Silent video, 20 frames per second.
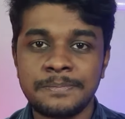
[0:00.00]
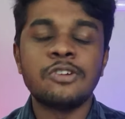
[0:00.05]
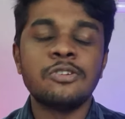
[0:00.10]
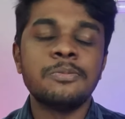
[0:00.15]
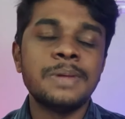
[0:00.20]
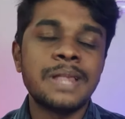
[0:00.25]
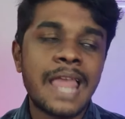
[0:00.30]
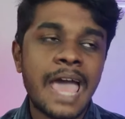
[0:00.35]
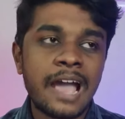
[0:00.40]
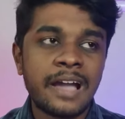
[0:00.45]
There
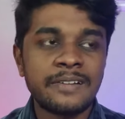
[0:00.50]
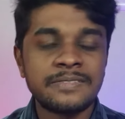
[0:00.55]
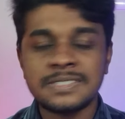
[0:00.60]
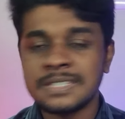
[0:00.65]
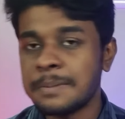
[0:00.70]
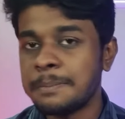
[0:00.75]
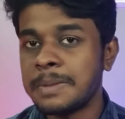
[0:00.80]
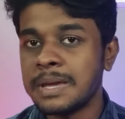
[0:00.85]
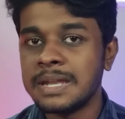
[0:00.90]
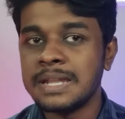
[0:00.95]
will be lack of
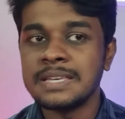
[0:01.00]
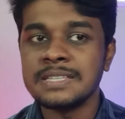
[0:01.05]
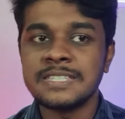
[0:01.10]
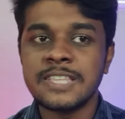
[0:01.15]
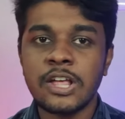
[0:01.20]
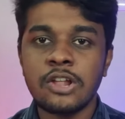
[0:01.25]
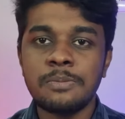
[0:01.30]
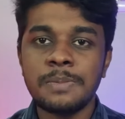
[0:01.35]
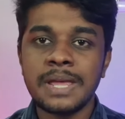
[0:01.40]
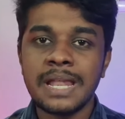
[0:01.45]
some headings,
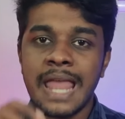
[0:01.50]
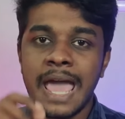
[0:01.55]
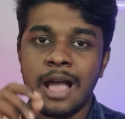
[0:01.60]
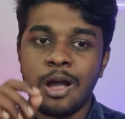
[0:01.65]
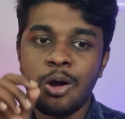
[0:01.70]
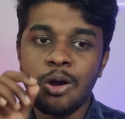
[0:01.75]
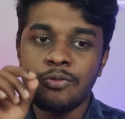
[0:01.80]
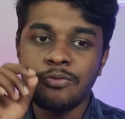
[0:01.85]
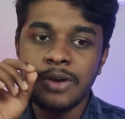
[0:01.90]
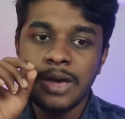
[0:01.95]
there will be
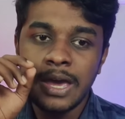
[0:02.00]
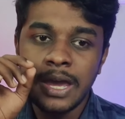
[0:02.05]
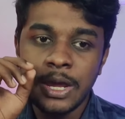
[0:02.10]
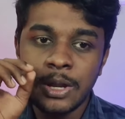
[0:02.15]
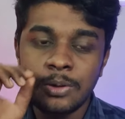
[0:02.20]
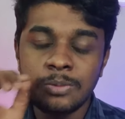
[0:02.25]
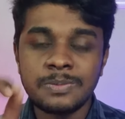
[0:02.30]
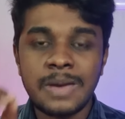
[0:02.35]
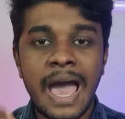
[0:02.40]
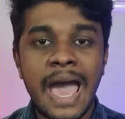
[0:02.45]
lack of
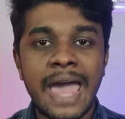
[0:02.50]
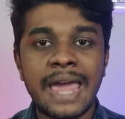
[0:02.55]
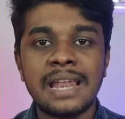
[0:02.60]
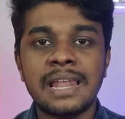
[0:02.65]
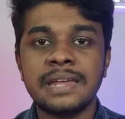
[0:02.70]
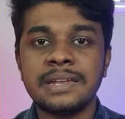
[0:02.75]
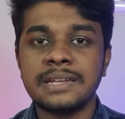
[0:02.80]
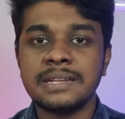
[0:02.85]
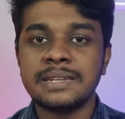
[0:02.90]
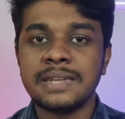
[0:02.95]

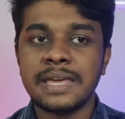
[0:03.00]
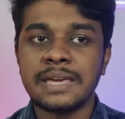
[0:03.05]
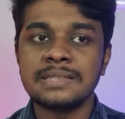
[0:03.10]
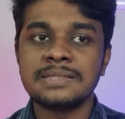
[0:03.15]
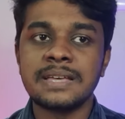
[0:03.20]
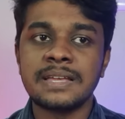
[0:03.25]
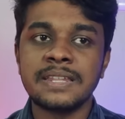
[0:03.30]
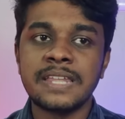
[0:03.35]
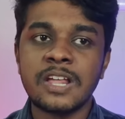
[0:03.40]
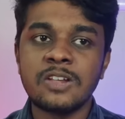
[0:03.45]
highlighted
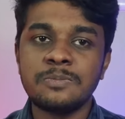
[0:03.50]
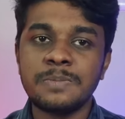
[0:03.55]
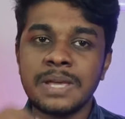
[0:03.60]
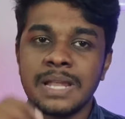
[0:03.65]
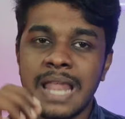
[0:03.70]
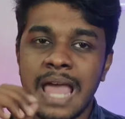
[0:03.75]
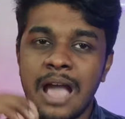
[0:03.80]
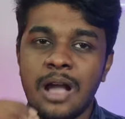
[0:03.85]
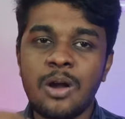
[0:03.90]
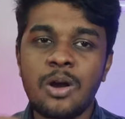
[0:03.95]
text, and there will
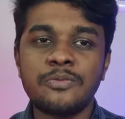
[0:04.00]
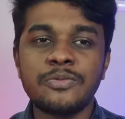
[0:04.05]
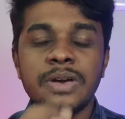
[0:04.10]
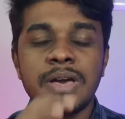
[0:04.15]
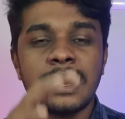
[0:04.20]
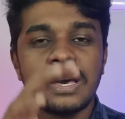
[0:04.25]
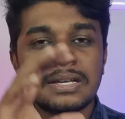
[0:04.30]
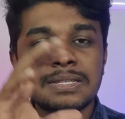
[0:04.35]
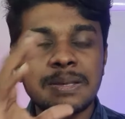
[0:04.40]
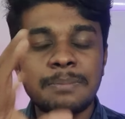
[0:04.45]
be lack
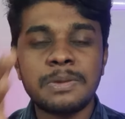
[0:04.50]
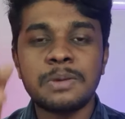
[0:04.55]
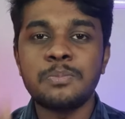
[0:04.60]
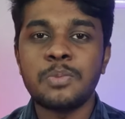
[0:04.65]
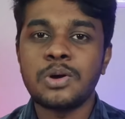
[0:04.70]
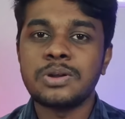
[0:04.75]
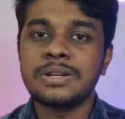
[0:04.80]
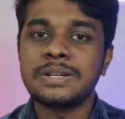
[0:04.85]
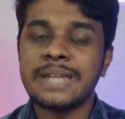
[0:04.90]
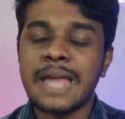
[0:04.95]
of some
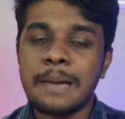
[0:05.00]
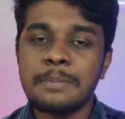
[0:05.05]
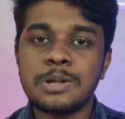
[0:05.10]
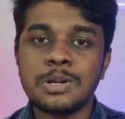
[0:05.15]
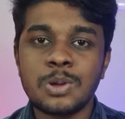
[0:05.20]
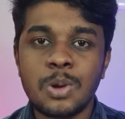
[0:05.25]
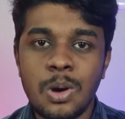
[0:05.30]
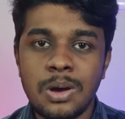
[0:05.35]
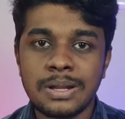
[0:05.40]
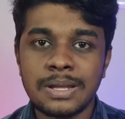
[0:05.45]
important
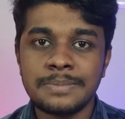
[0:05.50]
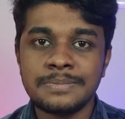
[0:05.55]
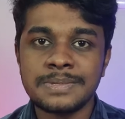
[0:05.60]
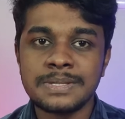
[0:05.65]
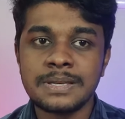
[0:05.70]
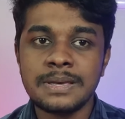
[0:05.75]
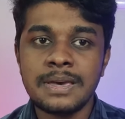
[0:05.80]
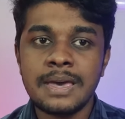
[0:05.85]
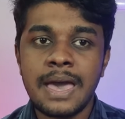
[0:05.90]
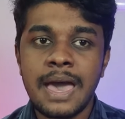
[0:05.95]
tablet
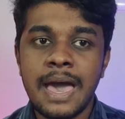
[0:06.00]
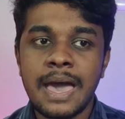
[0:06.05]
columns.